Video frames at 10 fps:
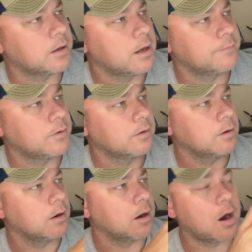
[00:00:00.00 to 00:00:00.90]
cover
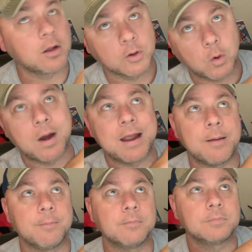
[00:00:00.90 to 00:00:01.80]
or
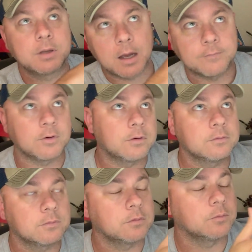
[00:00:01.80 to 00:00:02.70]
hologram cover
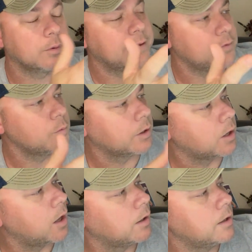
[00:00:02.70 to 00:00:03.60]
or whatever you want to
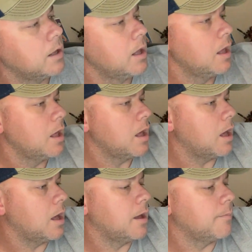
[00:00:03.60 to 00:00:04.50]
call it.
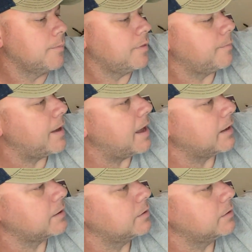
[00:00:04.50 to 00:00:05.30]
The back